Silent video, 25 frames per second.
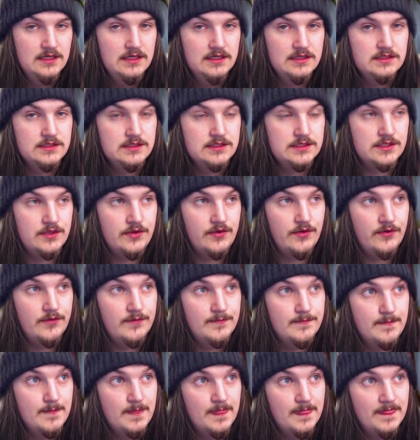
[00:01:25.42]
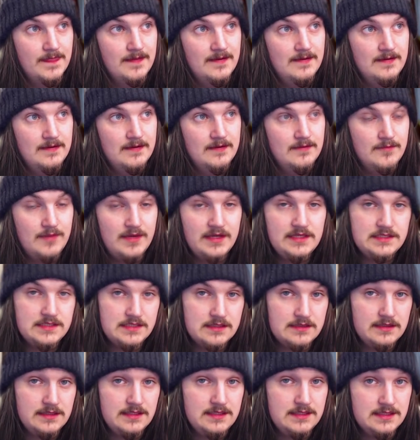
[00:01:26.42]
So
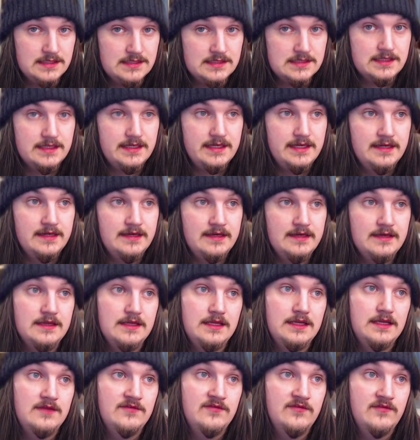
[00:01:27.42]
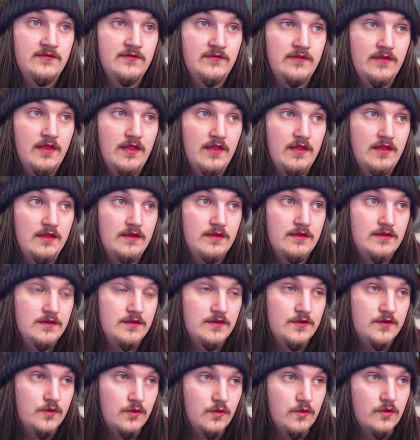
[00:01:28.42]
basically this leader, if
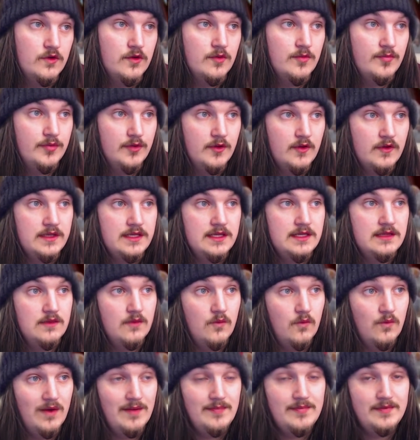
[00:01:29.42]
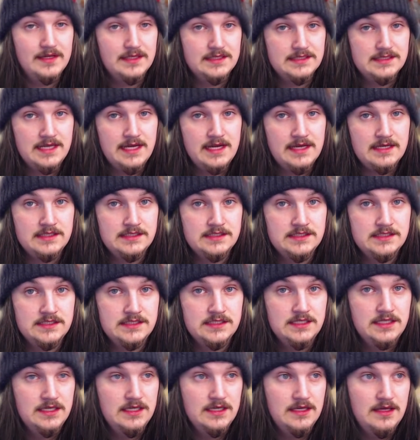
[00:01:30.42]
you're not blocking the weapon attacks,
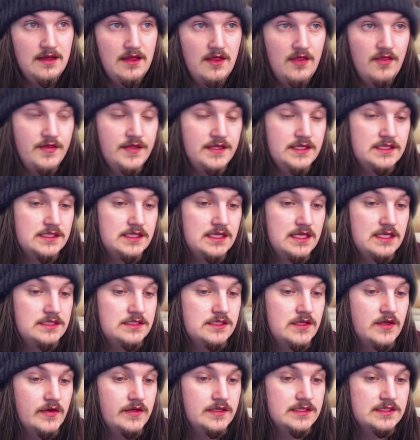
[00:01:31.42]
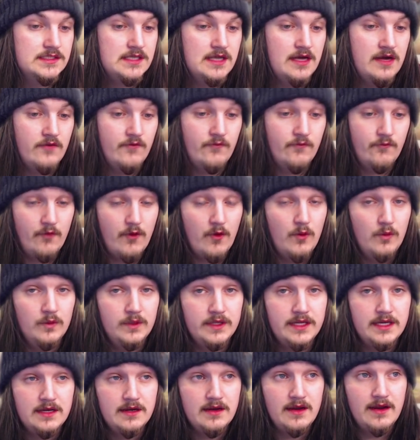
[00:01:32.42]
this thing's going to start
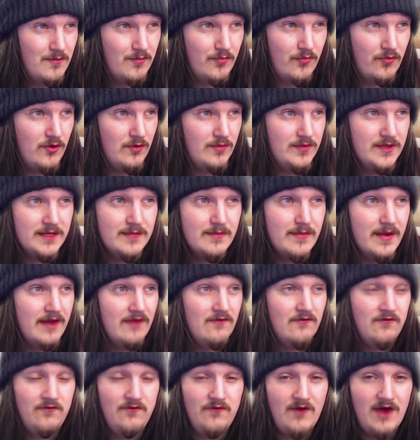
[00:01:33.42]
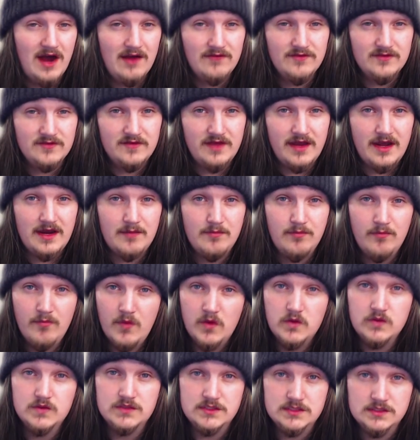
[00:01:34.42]
rolling probably about five attack
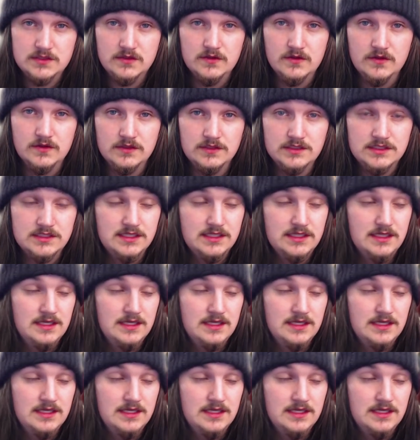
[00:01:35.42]
most turns.